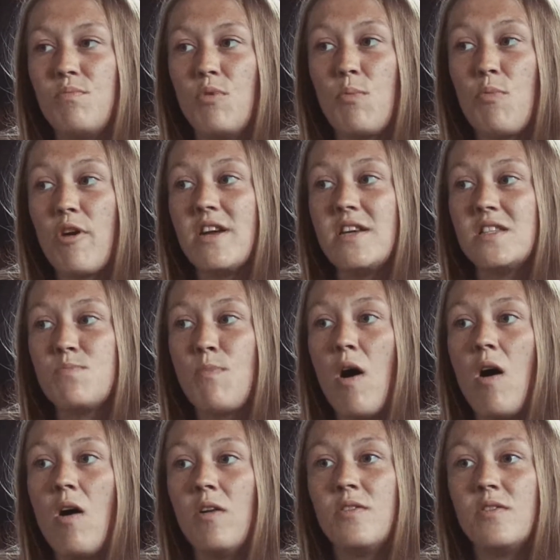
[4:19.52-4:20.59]
pretty
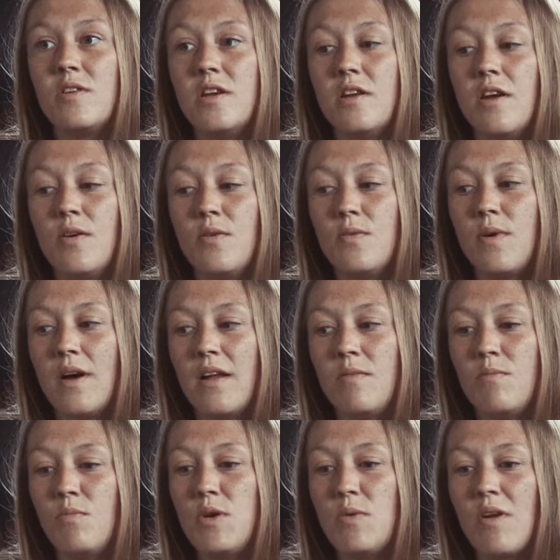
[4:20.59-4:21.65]
spot on, you know,
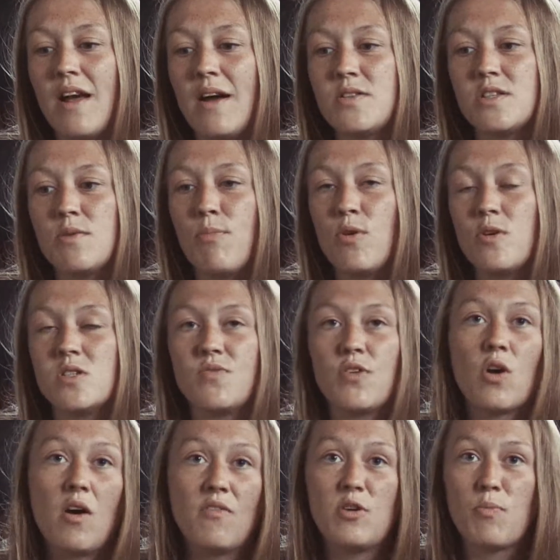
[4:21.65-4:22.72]
and we were allowed to pause for
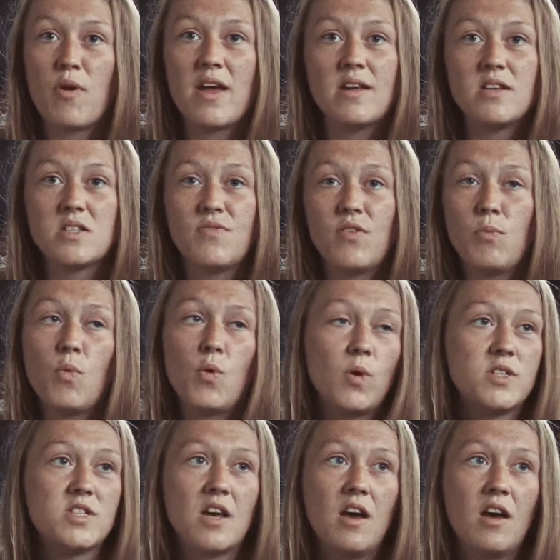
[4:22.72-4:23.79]
coffee breaks, for
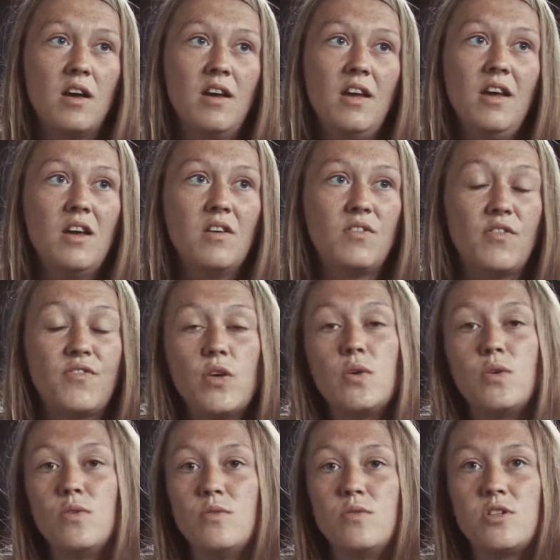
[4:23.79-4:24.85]
water, for
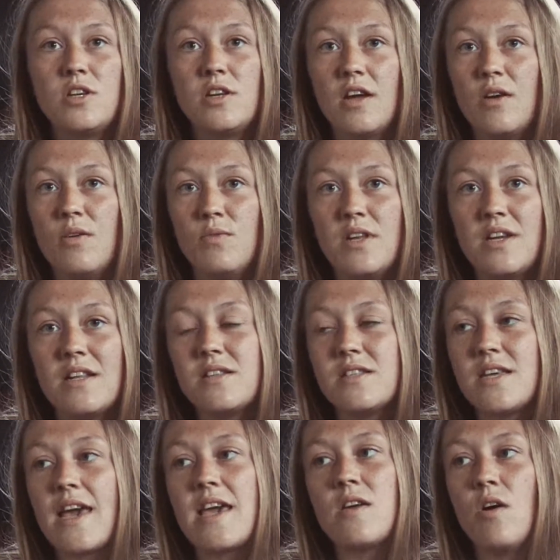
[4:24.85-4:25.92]
food. You know, they didn't
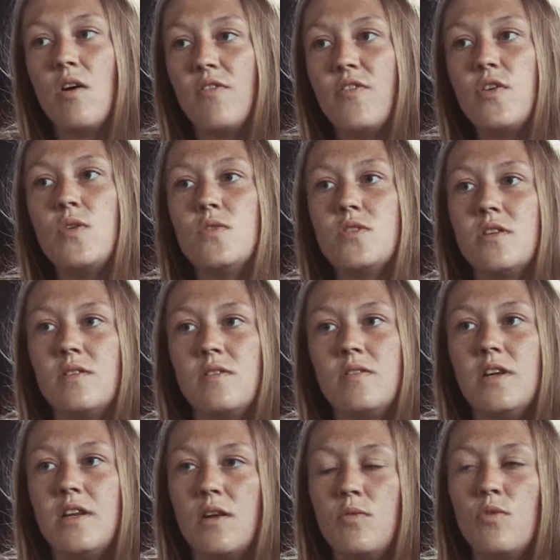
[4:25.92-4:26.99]
take our food,
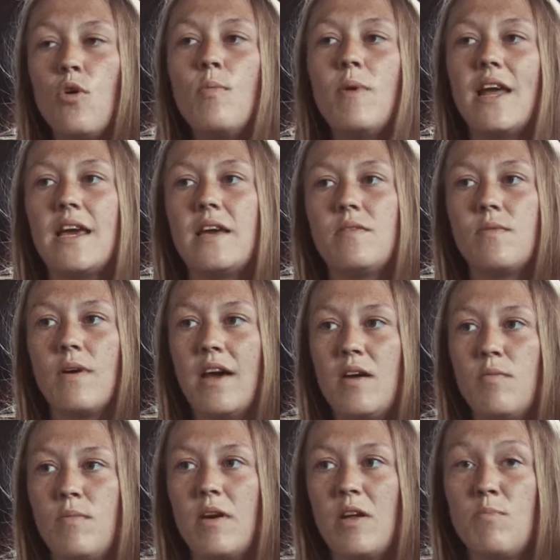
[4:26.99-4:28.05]
and, you know, normally
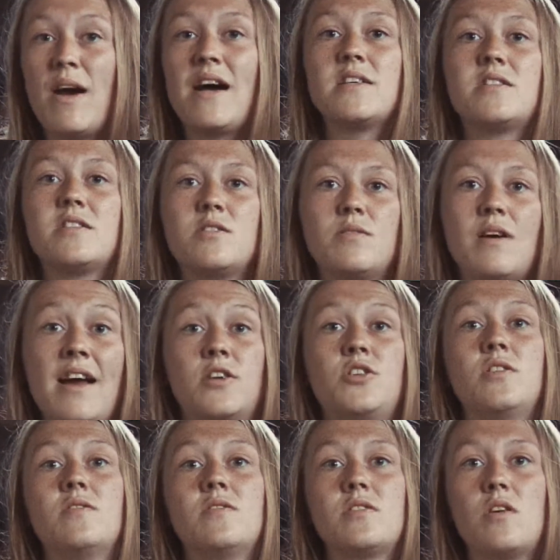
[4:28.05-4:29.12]
and past
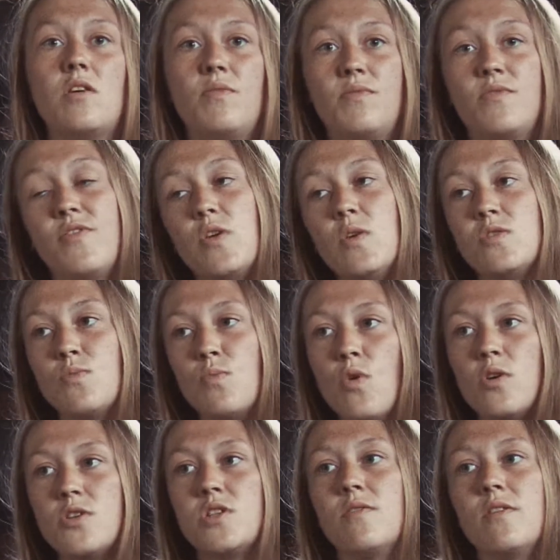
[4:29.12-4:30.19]
actions, our food and
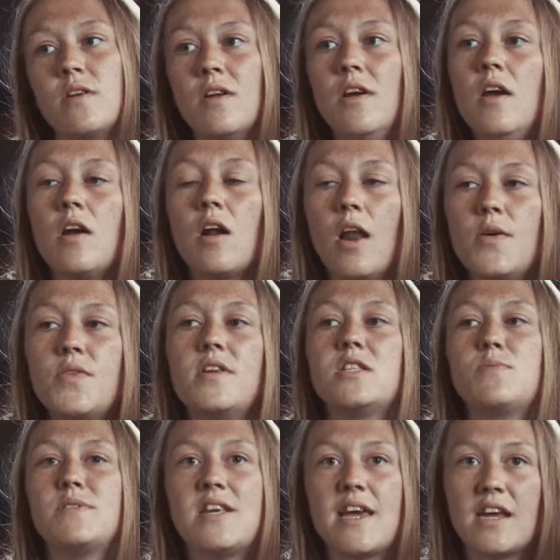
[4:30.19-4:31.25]
water and clothing
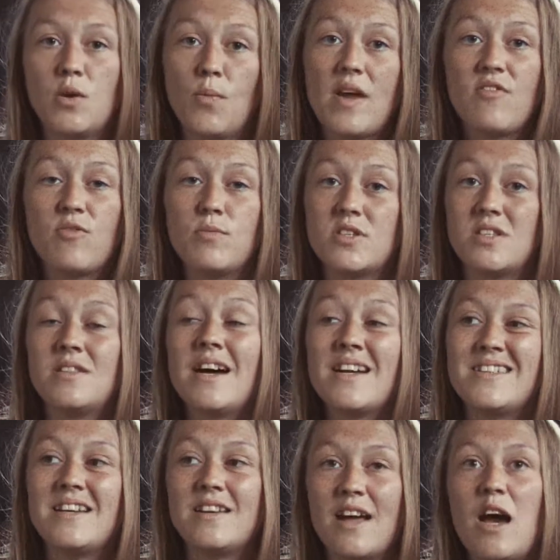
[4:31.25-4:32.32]
has been taken away from us, and
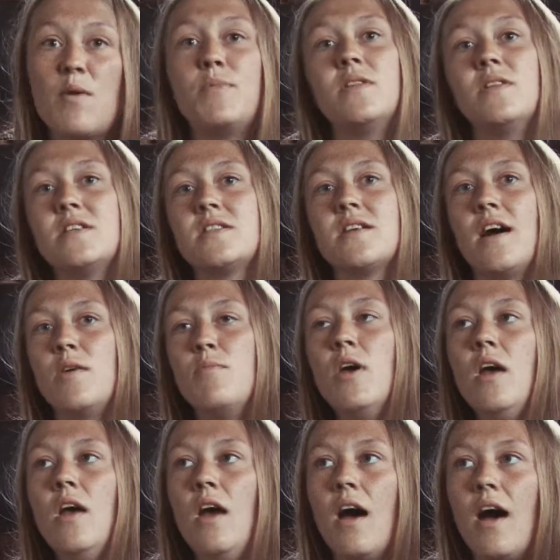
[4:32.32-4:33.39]
that didn't happen this time.
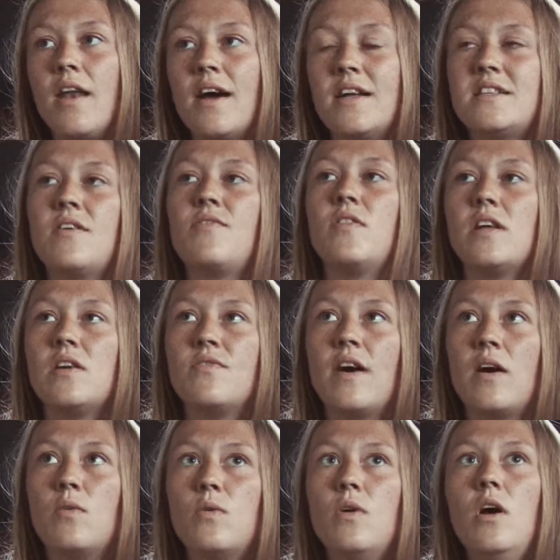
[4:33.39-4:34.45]
And I definitely felt